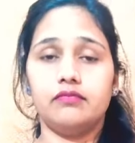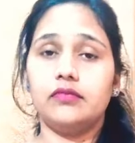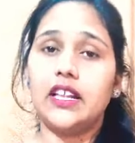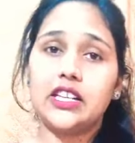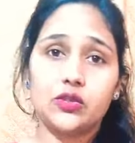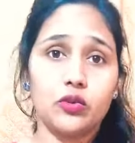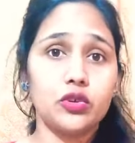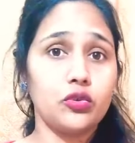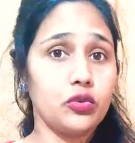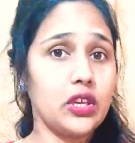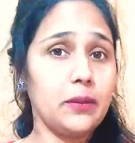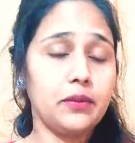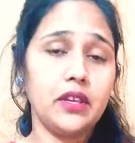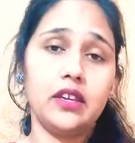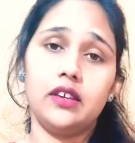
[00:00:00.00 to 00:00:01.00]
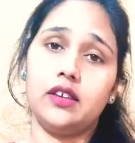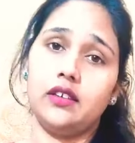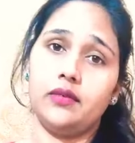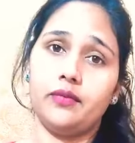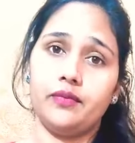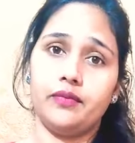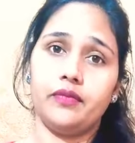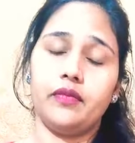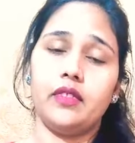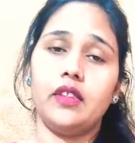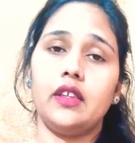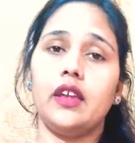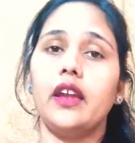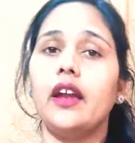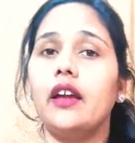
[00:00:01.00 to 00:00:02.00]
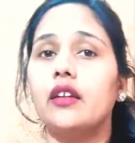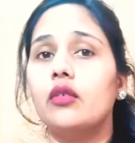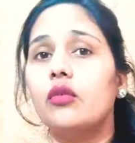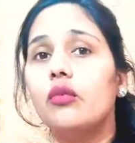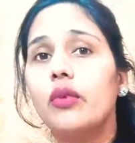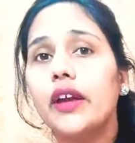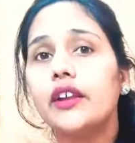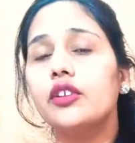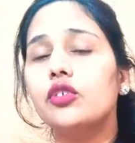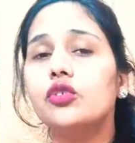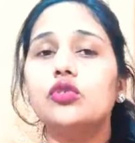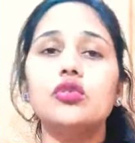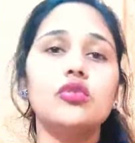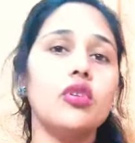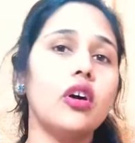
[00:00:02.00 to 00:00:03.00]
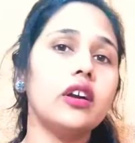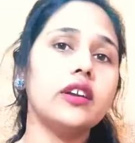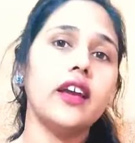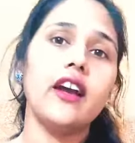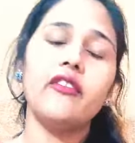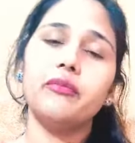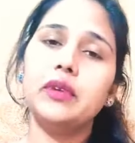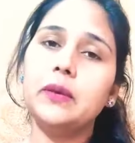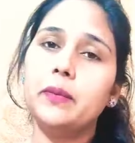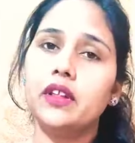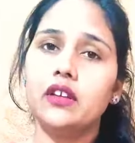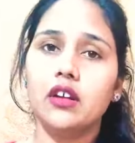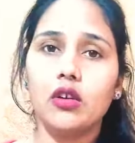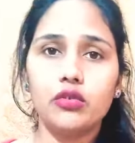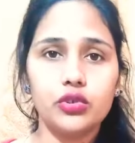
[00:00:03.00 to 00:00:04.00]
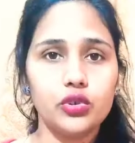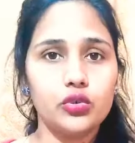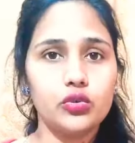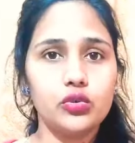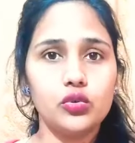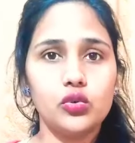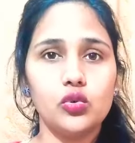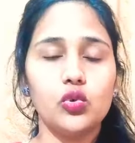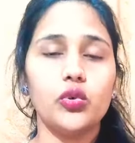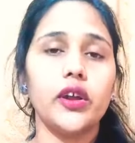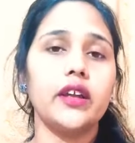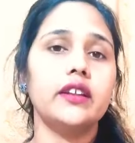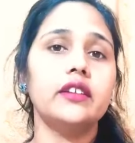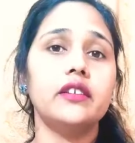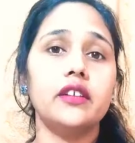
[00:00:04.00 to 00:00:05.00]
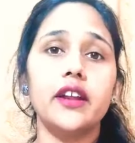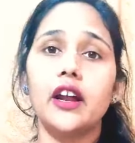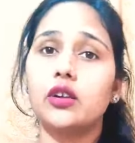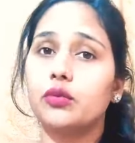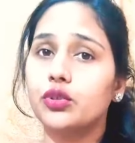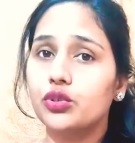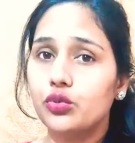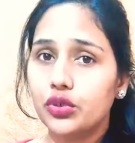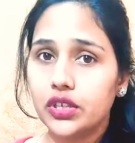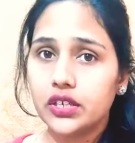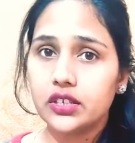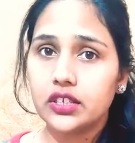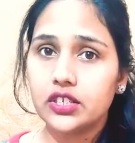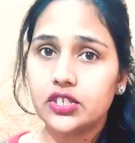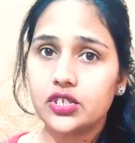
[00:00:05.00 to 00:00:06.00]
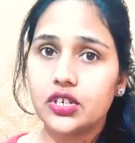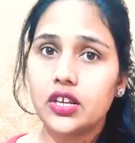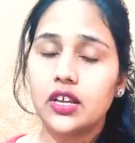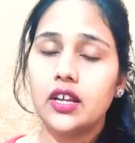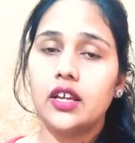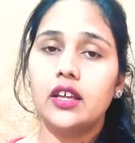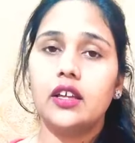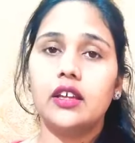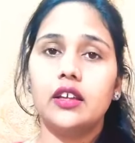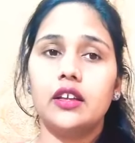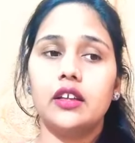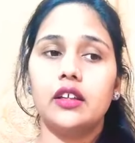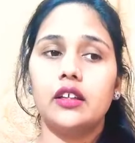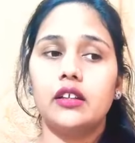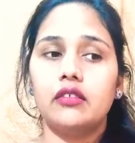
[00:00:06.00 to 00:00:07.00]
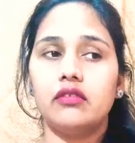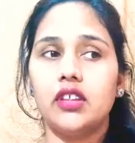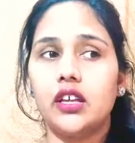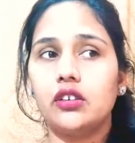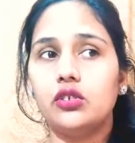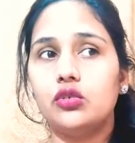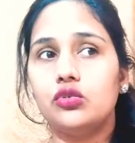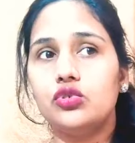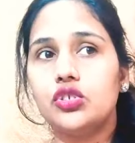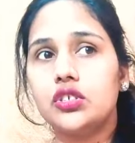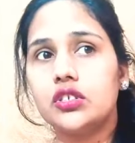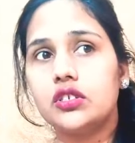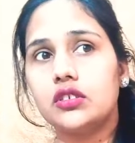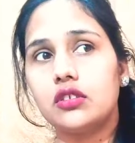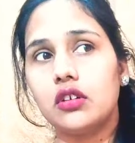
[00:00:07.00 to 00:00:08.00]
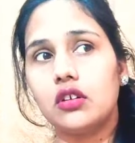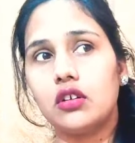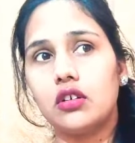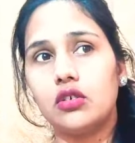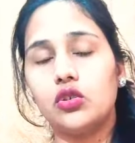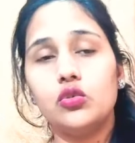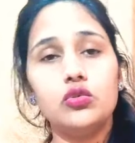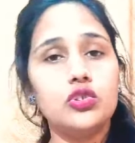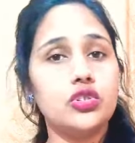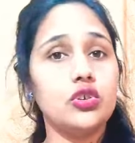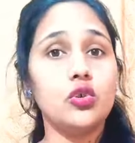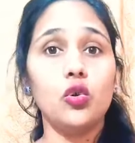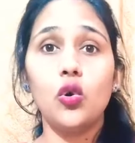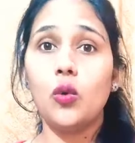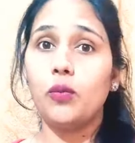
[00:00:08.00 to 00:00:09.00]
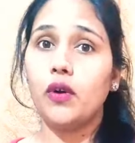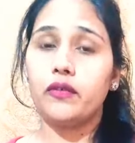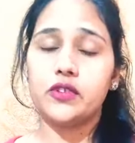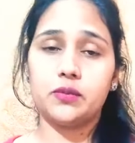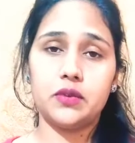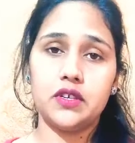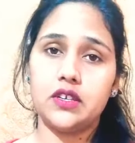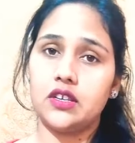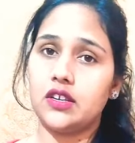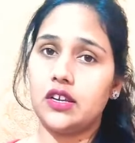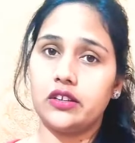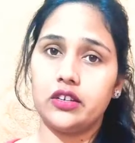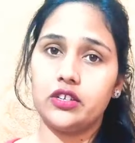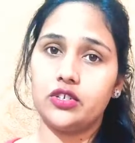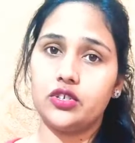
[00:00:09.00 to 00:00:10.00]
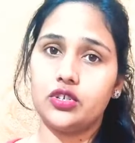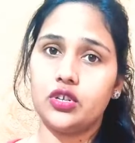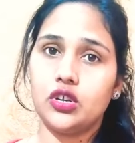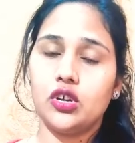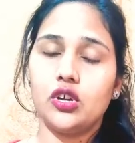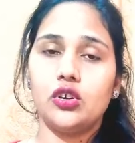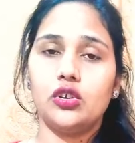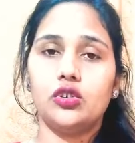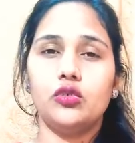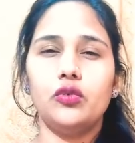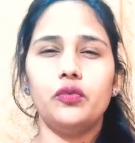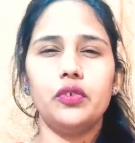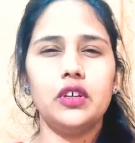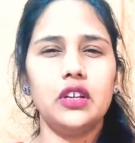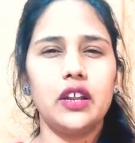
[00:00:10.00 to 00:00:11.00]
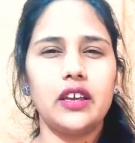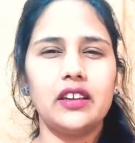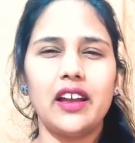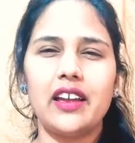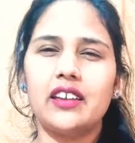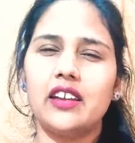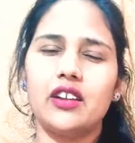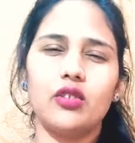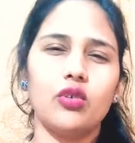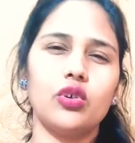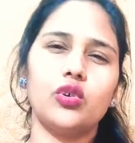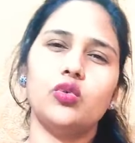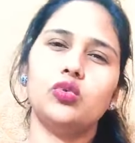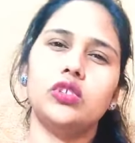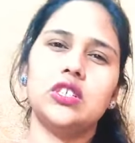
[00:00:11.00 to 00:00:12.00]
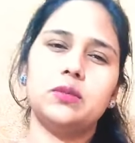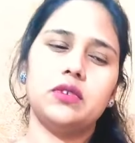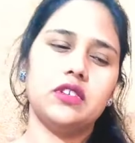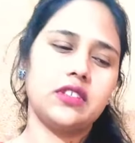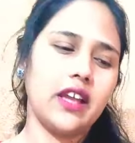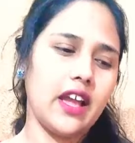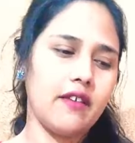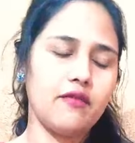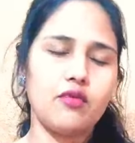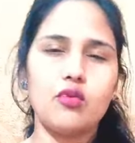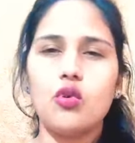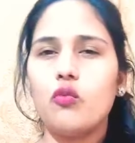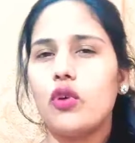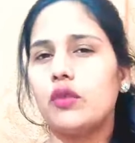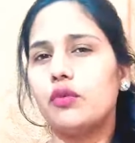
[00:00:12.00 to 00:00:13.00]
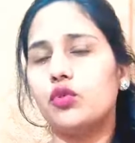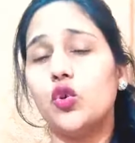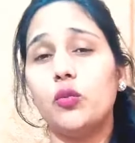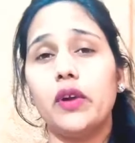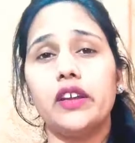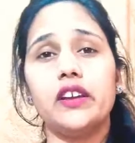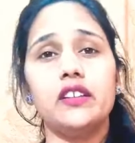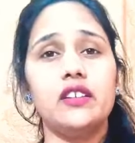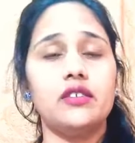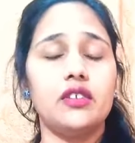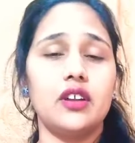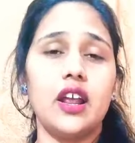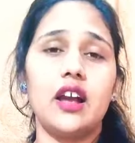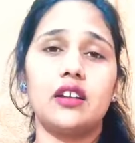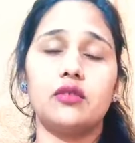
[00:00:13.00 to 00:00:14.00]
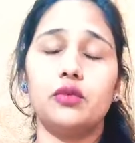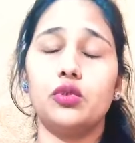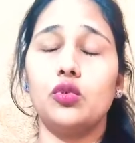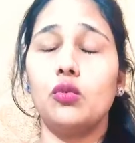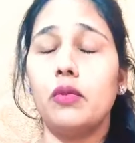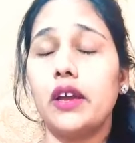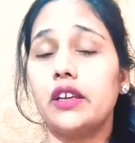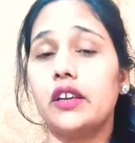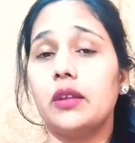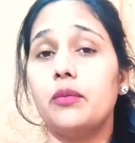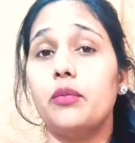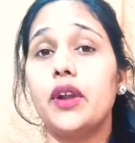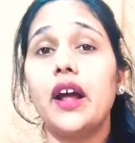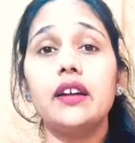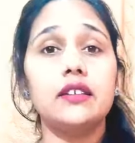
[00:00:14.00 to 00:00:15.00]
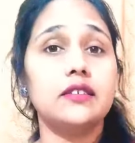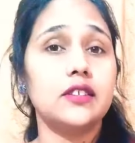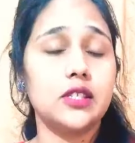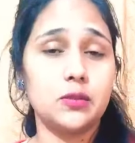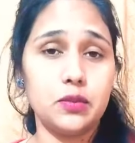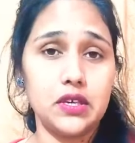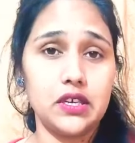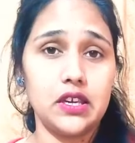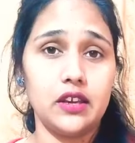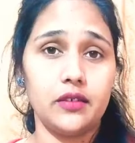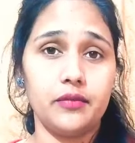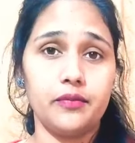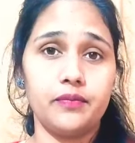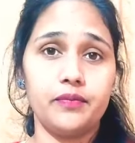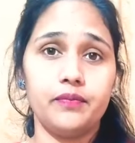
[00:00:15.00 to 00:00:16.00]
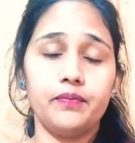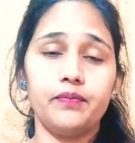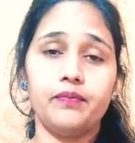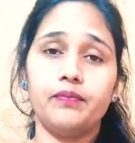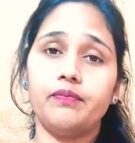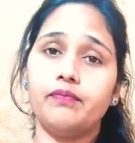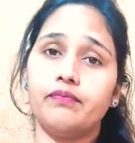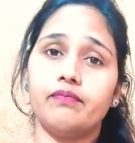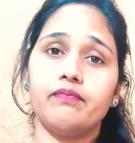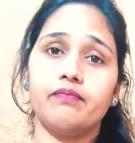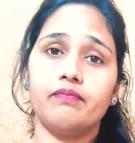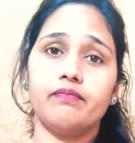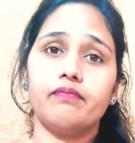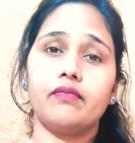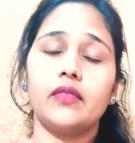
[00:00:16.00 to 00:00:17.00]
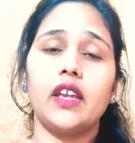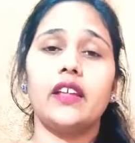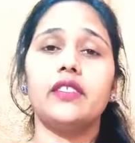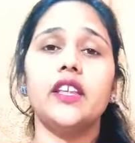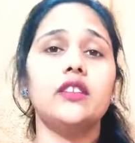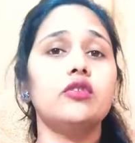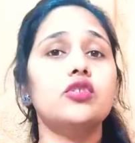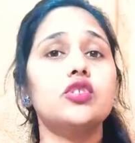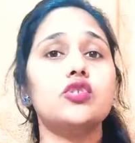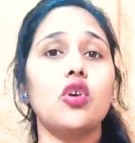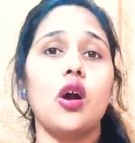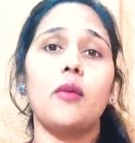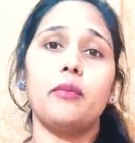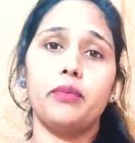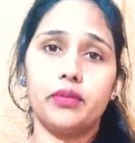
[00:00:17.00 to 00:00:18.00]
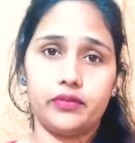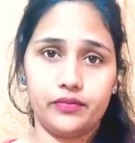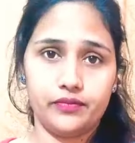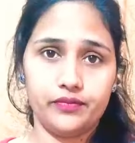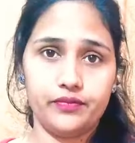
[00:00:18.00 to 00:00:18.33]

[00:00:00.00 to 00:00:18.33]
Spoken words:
That's what you keep thinking. And when you do not have people around you who can interact with you in English, then you just lose the hope of speaking English. You feel like I cannot do this because I have no one with whom I can interact, with whom I can practice speaking. And then you stop.